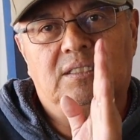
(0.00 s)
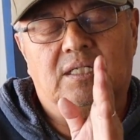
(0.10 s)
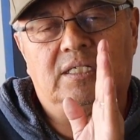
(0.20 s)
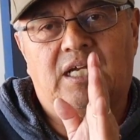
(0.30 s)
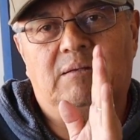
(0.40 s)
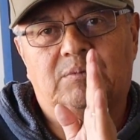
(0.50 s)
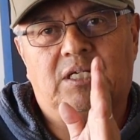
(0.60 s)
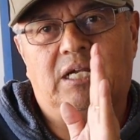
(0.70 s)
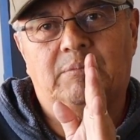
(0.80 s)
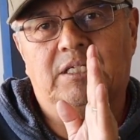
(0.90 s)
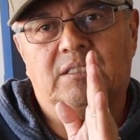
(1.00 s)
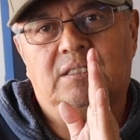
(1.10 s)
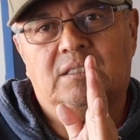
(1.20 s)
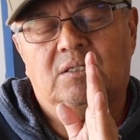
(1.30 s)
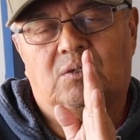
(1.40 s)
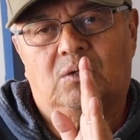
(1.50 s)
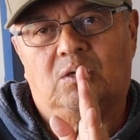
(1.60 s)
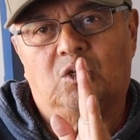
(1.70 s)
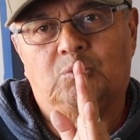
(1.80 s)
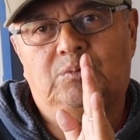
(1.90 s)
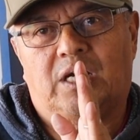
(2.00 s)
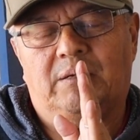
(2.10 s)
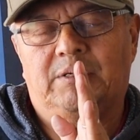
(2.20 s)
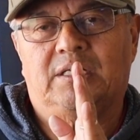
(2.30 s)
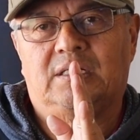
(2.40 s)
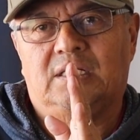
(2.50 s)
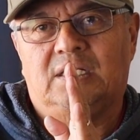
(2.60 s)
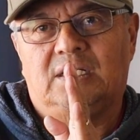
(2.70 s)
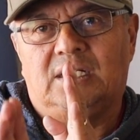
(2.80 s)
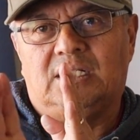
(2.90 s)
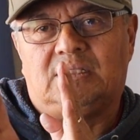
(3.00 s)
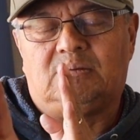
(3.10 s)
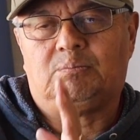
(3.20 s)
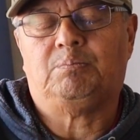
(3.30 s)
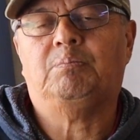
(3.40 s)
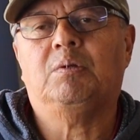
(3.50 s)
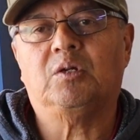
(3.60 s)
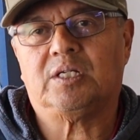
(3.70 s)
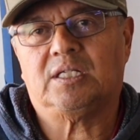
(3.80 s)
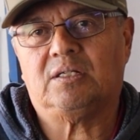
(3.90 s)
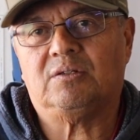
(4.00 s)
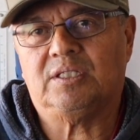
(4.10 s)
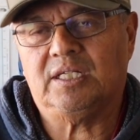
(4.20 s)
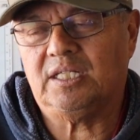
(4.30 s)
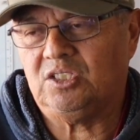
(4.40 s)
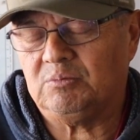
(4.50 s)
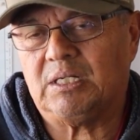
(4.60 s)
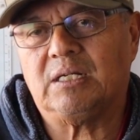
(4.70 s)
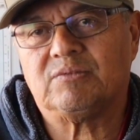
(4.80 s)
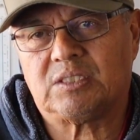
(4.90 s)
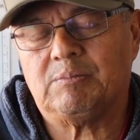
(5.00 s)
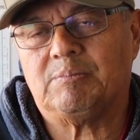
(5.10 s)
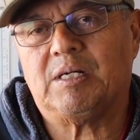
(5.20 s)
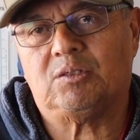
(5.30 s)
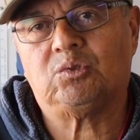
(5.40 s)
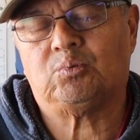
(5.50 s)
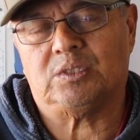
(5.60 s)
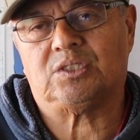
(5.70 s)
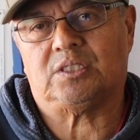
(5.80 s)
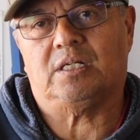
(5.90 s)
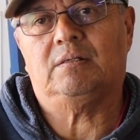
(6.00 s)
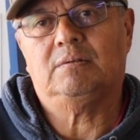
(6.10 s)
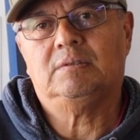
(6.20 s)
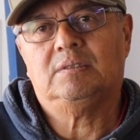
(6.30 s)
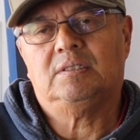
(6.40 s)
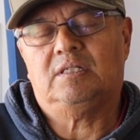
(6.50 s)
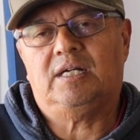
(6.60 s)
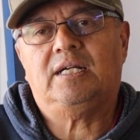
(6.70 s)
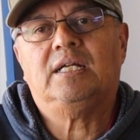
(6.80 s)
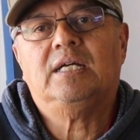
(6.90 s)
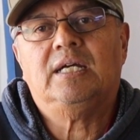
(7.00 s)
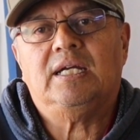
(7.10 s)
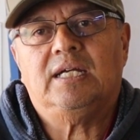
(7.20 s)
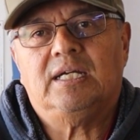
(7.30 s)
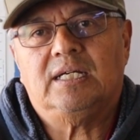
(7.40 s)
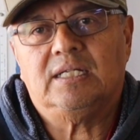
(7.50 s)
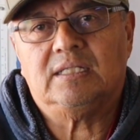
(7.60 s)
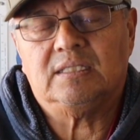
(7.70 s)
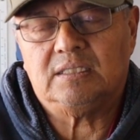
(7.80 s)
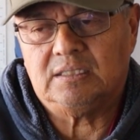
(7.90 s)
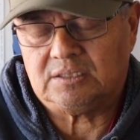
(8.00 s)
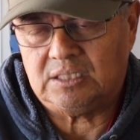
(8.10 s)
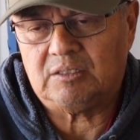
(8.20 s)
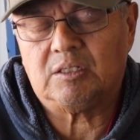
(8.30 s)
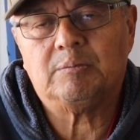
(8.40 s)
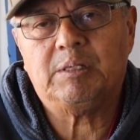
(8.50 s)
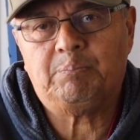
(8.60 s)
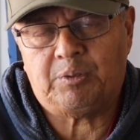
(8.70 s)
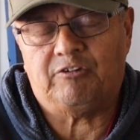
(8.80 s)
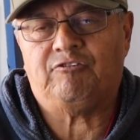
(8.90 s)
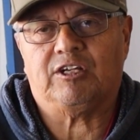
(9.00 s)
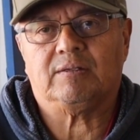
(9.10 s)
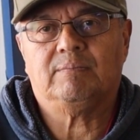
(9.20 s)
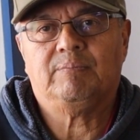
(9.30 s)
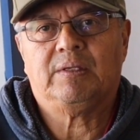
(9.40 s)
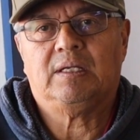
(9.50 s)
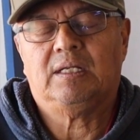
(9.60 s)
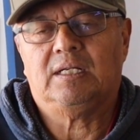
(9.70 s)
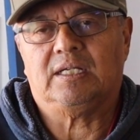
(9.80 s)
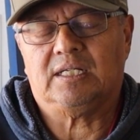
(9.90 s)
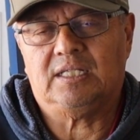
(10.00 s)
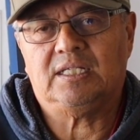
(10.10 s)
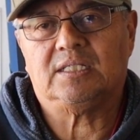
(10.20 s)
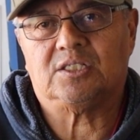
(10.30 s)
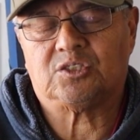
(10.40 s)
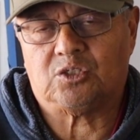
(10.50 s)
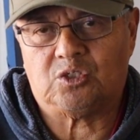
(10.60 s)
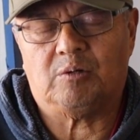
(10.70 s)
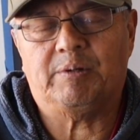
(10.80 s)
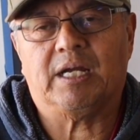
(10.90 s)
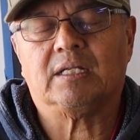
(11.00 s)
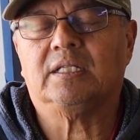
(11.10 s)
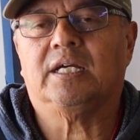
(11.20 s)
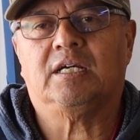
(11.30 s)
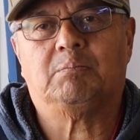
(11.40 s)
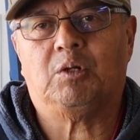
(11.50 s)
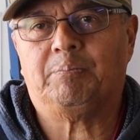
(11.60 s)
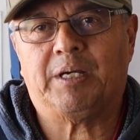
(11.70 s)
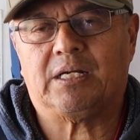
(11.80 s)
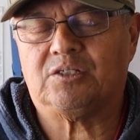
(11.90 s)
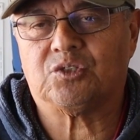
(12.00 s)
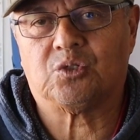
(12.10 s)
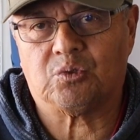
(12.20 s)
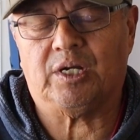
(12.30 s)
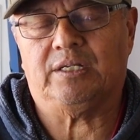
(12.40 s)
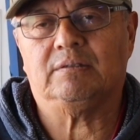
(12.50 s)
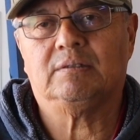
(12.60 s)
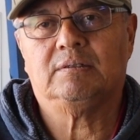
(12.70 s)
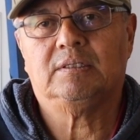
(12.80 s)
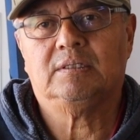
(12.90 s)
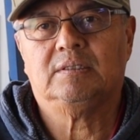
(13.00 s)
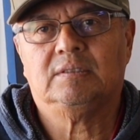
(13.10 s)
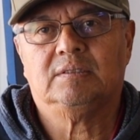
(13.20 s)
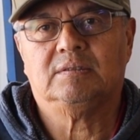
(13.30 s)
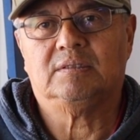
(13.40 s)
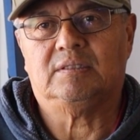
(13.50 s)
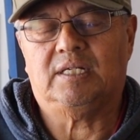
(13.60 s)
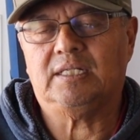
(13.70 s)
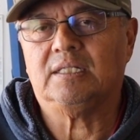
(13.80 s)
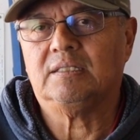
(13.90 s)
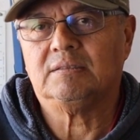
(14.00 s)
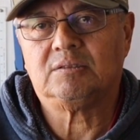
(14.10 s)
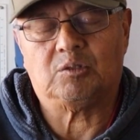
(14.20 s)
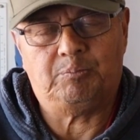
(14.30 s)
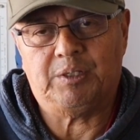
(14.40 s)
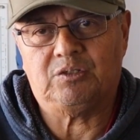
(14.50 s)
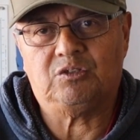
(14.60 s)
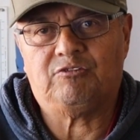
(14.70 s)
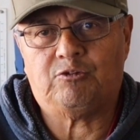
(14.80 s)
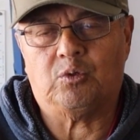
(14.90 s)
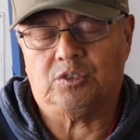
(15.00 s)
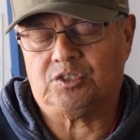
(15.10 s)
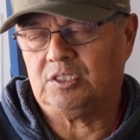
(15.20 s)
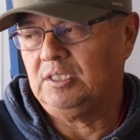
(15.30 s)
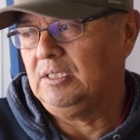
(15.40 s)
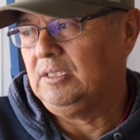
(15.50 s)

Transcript: the cam timing or load timing and look at that on the end, you might have some amount of twist there, all right? And it's not going to be perfect. Like anything, there's a drawback. The head bolt pattern is great, right, compared to the Fords.